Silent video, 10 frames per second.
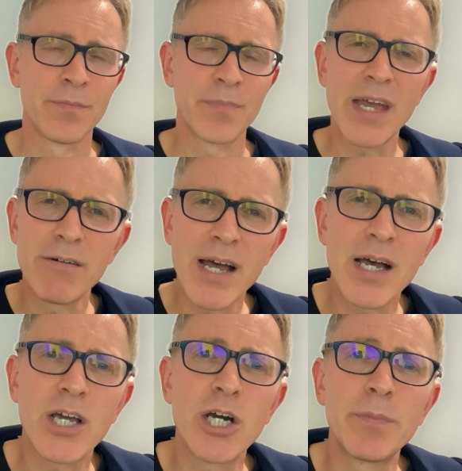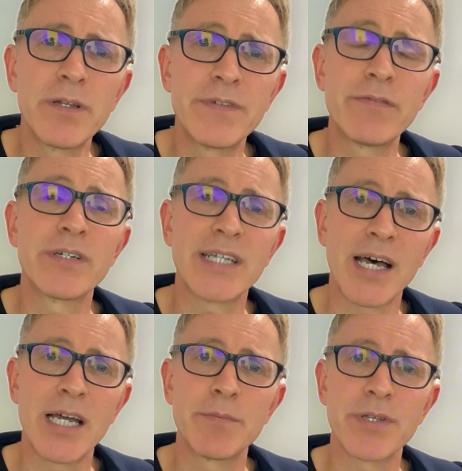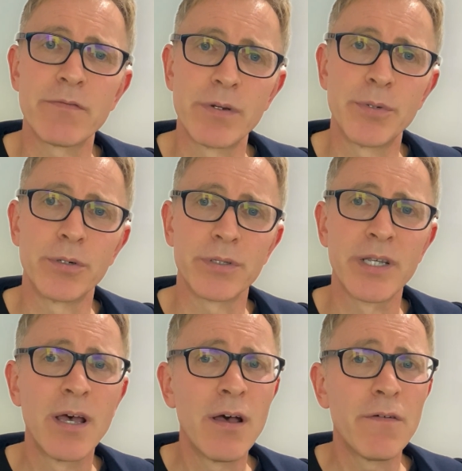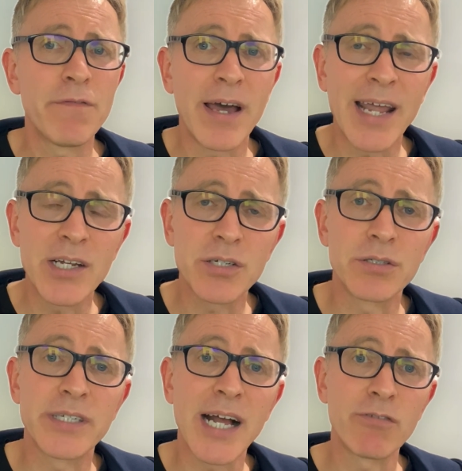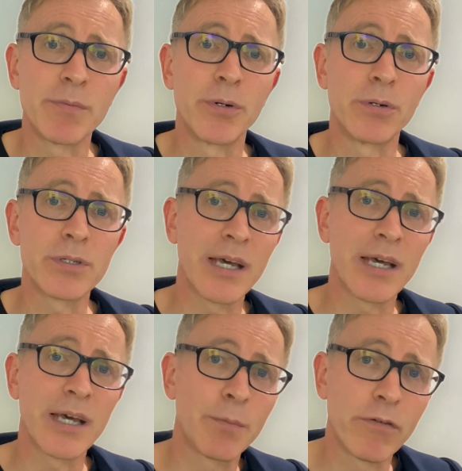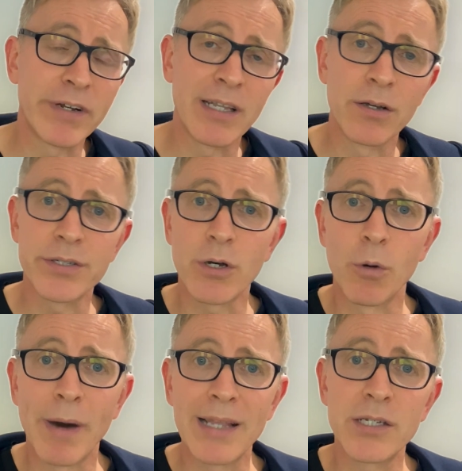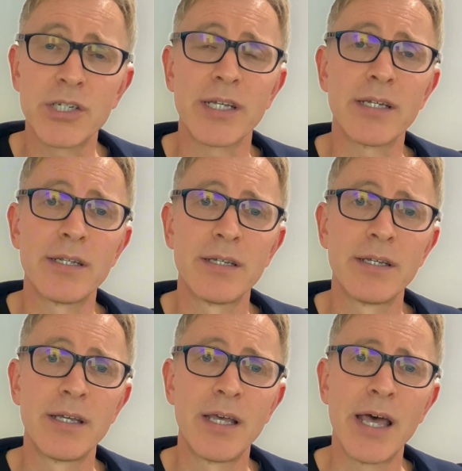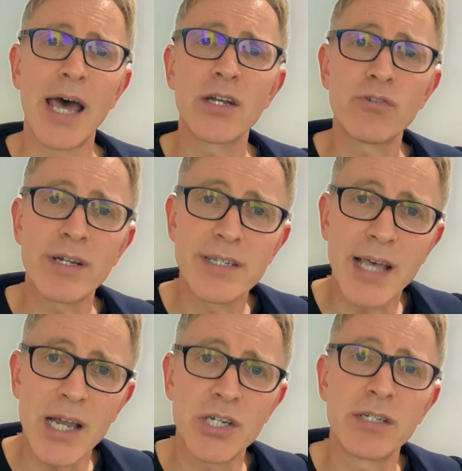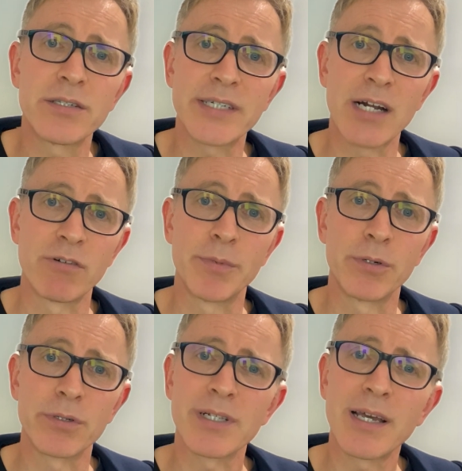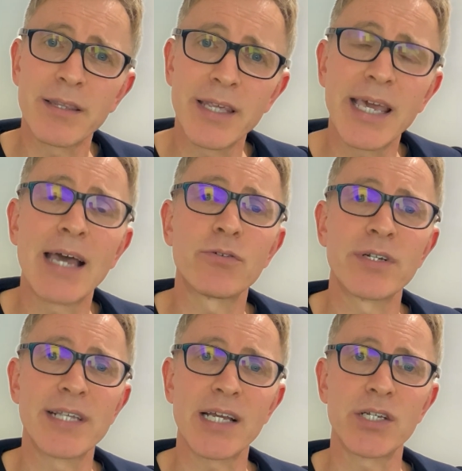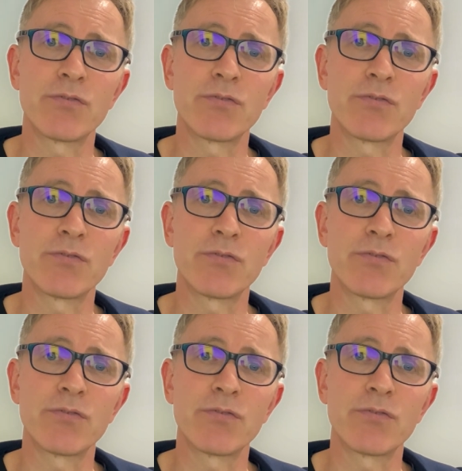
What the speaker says: There are a couple of different types of reports: financial style reports like the profit and loss or balance sheet, and transactional style reports like the account transactions